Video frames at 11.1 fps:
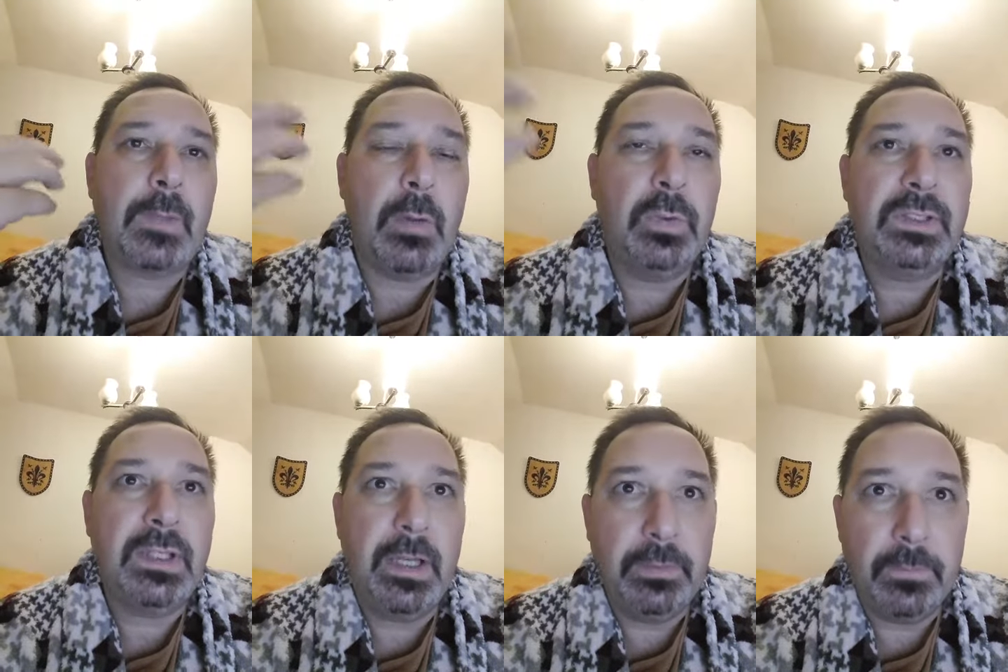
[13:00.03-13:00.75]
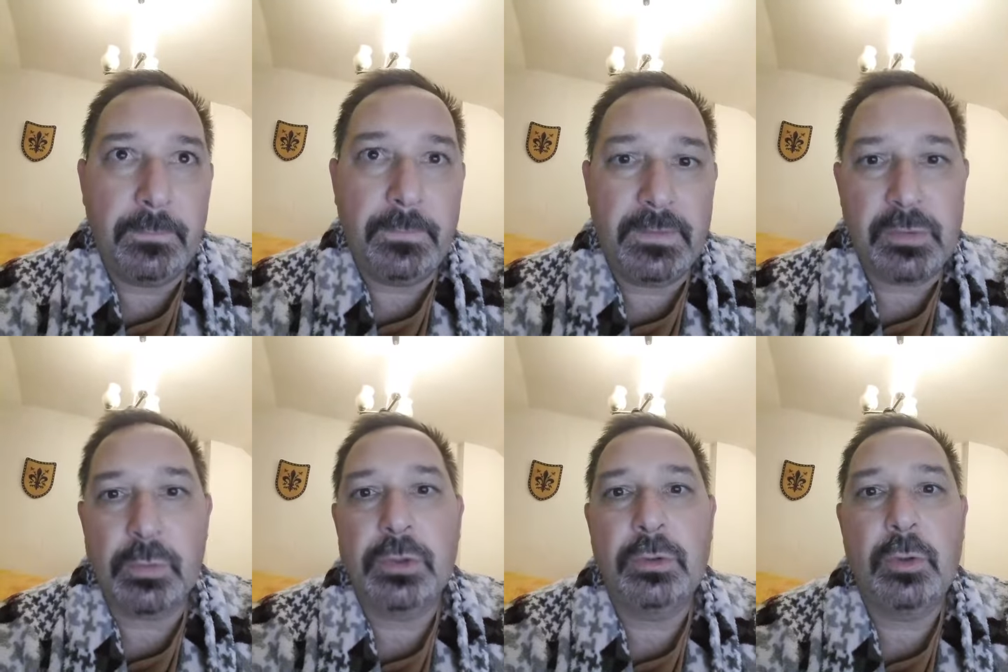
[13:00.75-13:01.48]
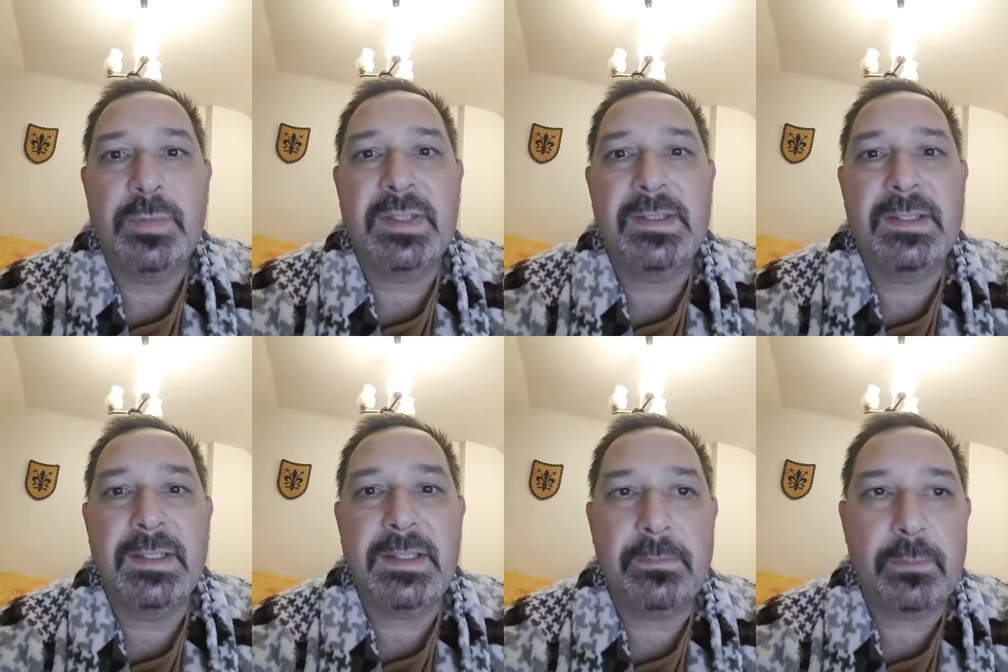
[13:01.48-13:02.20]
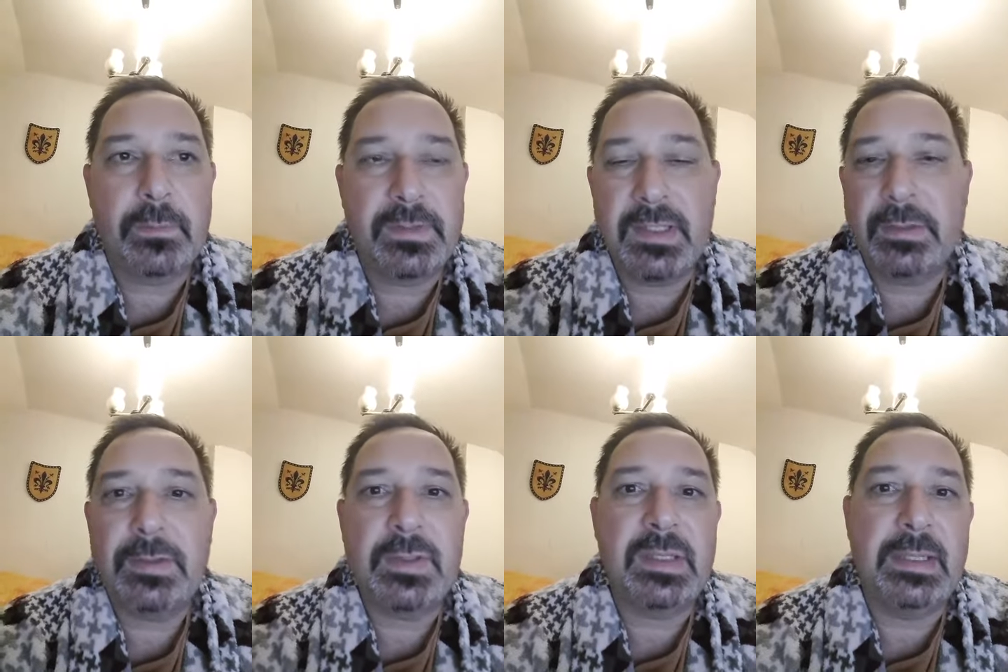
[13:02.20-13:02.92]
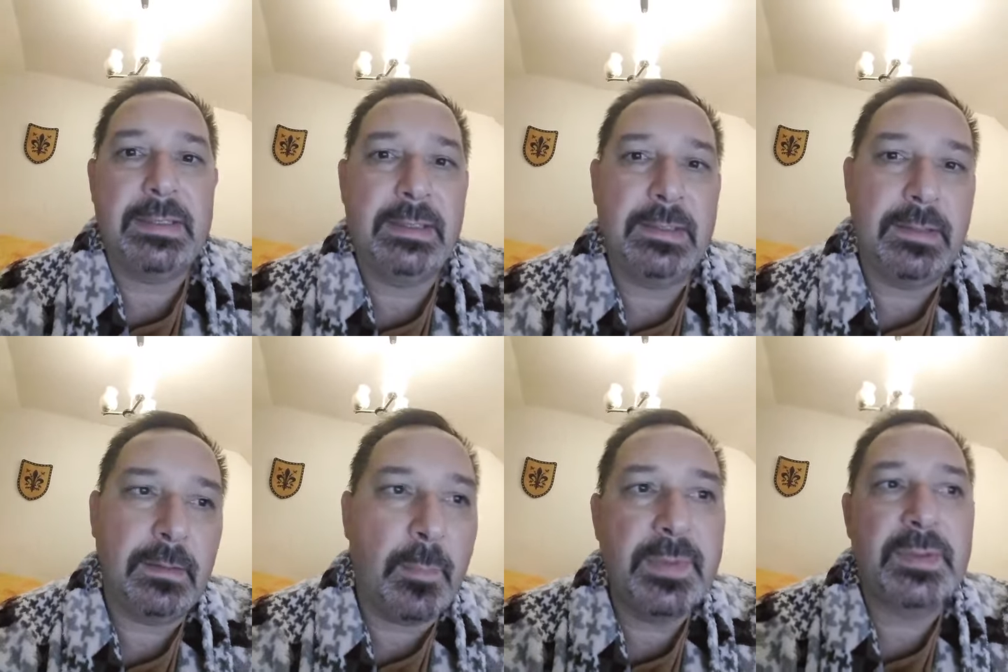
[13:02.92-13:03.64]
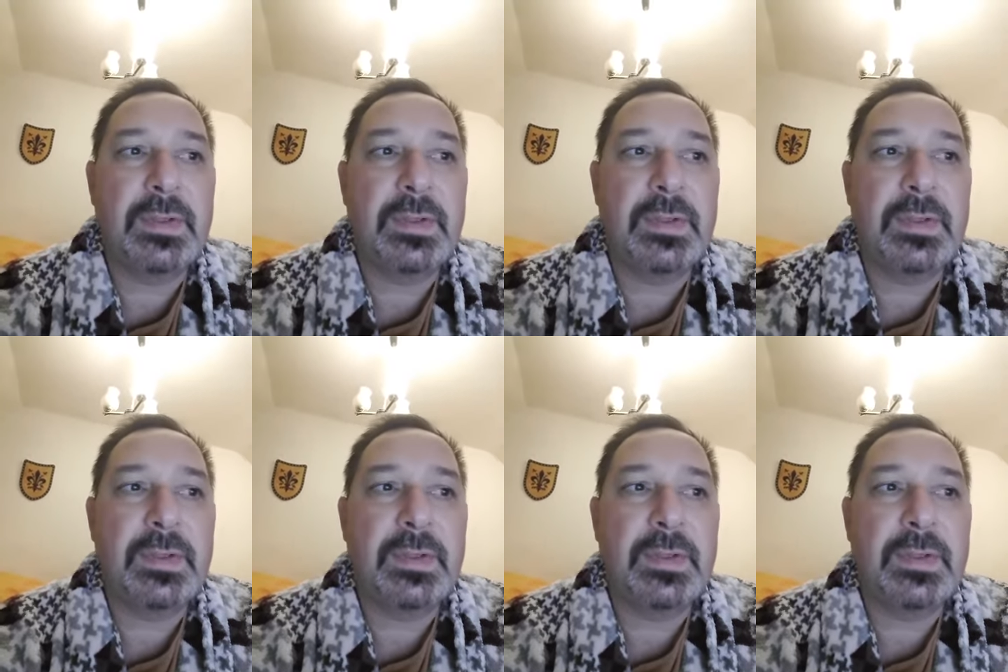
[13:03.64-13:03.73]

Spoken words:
what kind of social groups exist, secret societies, open